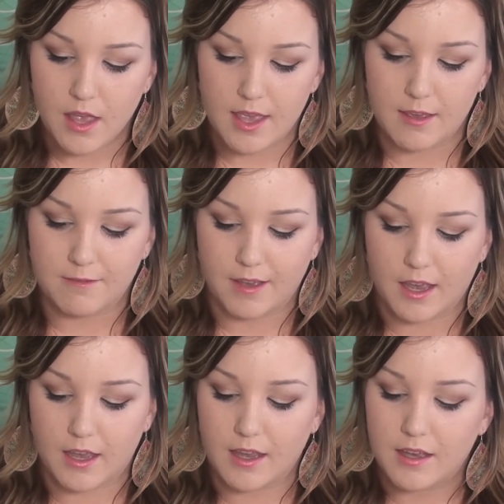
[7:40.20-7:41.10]
If
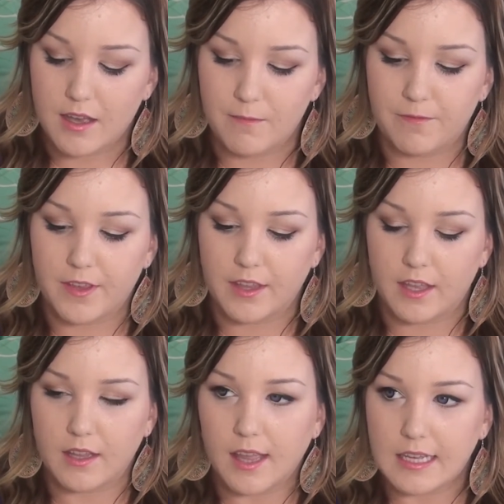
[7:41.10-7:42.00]
I am
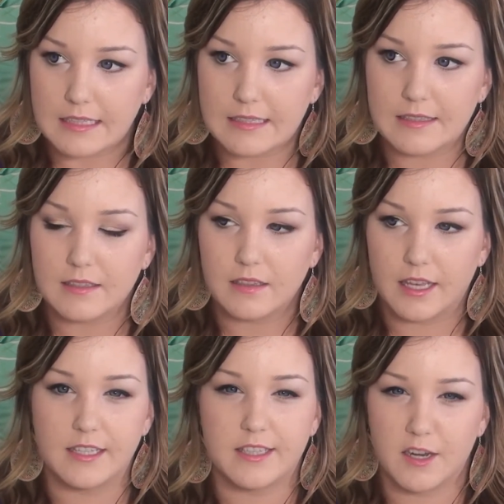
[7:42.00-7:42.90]
feeling like it's
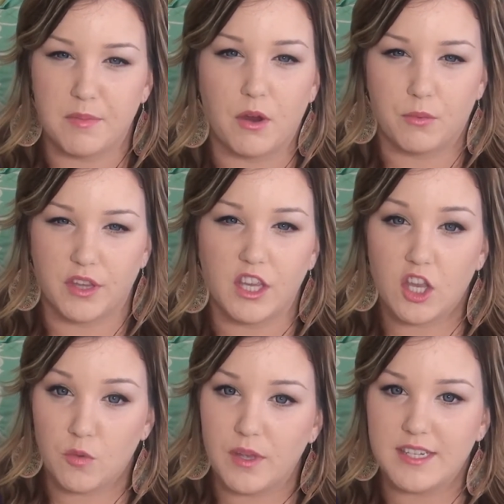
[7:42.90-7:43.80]
going to be a really
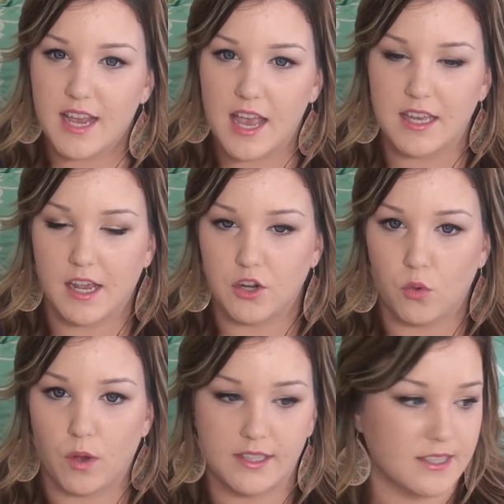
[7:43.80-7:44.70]
humid day and I
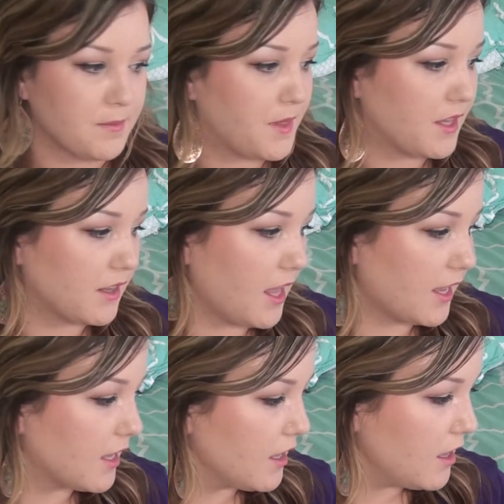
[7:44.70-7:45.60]
don't want something
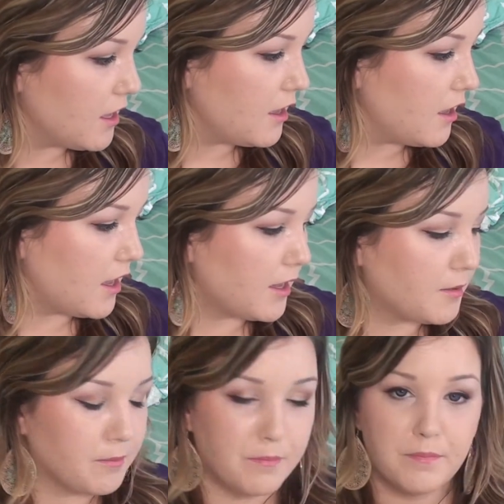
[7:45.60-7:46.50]
like
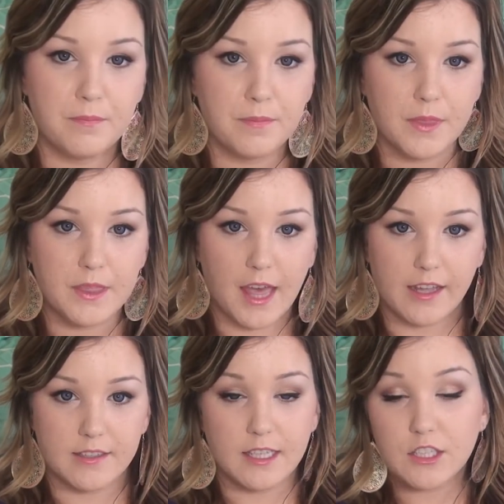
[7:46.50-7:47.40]

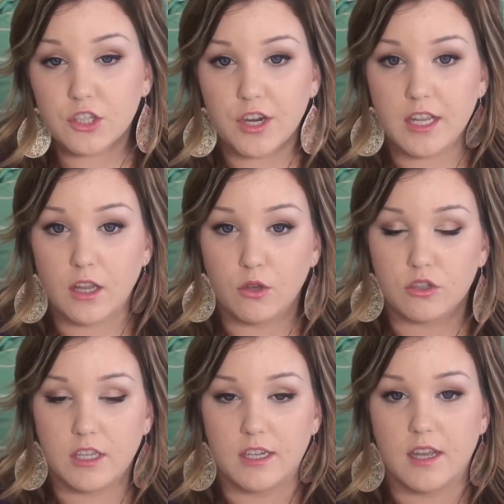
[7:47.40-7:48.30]
that sunscreen
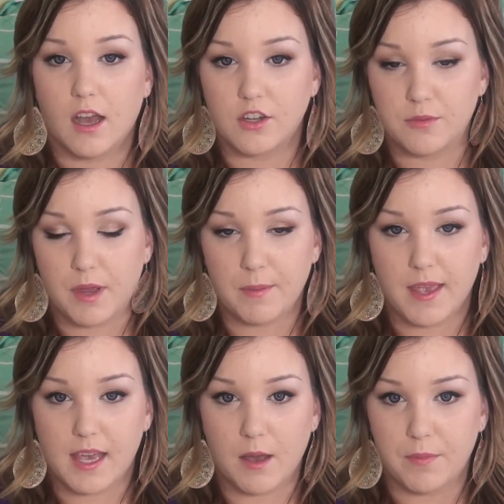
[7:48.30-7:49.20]
lotion under my
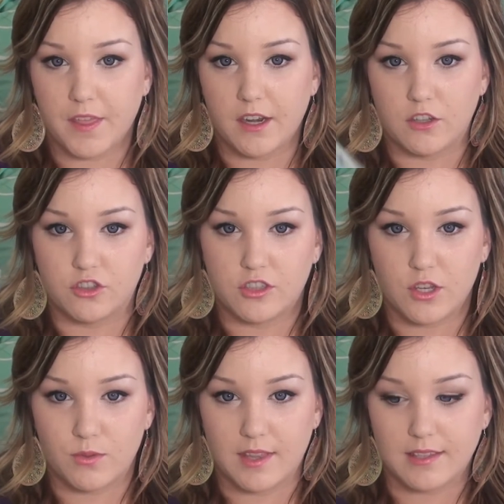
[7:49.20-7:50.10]
makeup, then I'll just
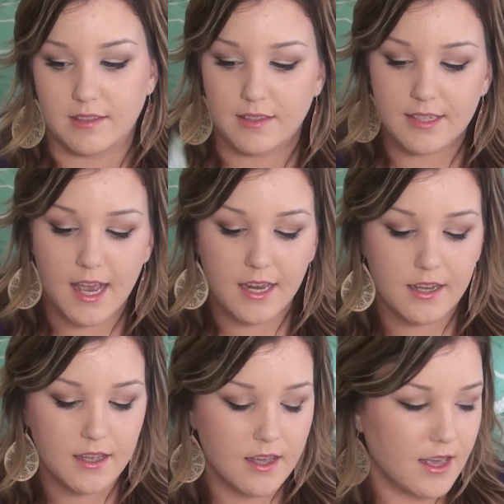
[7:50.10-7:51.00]
use this instead.
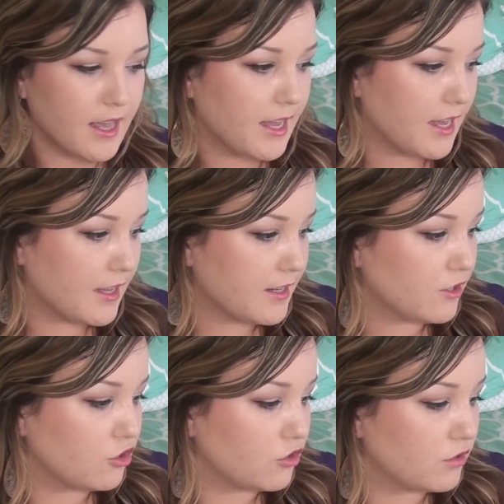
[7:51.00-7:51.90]
And
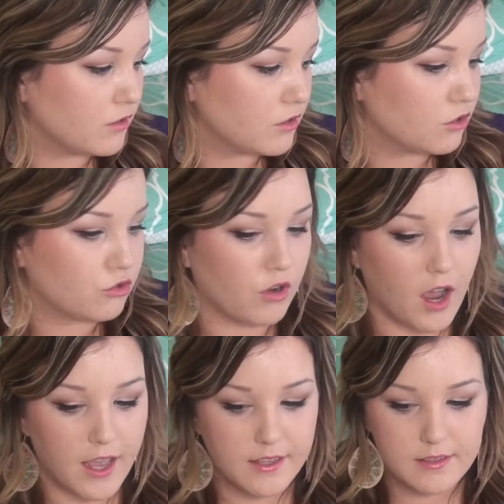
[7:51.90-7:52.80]
it just
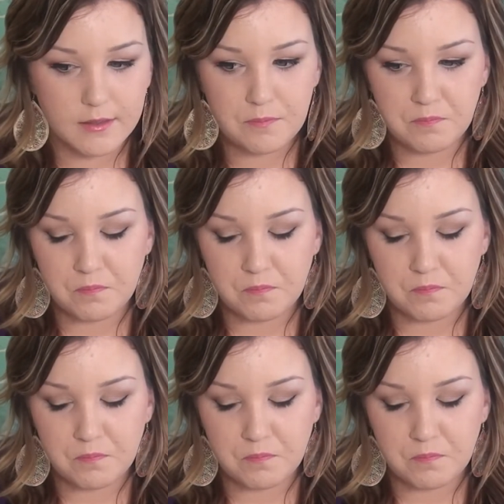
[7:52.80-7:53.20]
dries